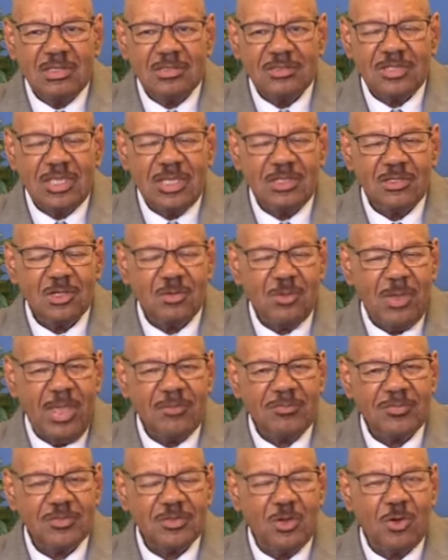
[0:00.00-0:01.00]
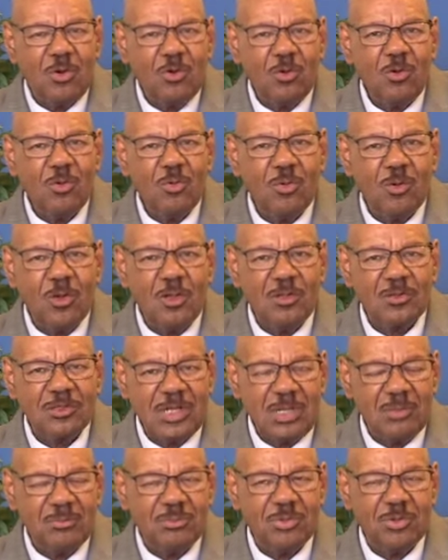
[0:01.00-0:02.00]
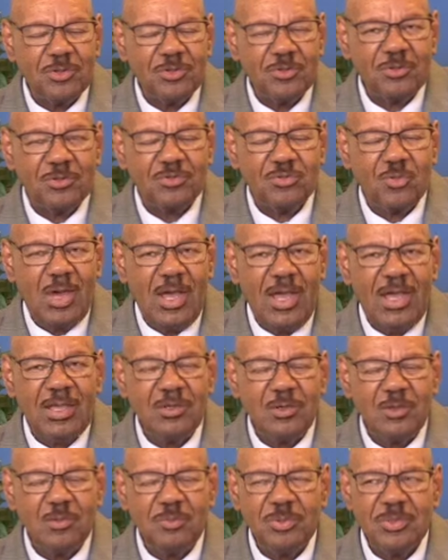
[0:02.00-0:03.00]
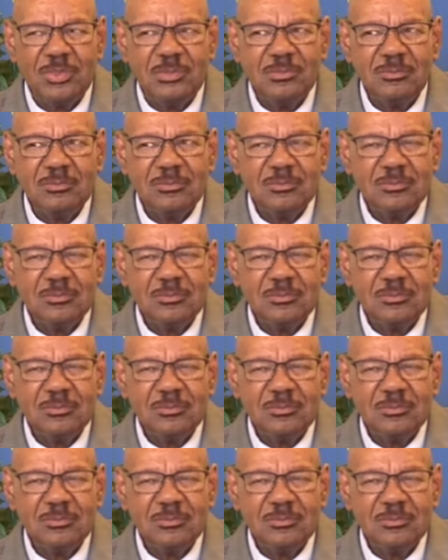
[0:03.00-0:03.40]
telegraphing the whole world that our border is wide open.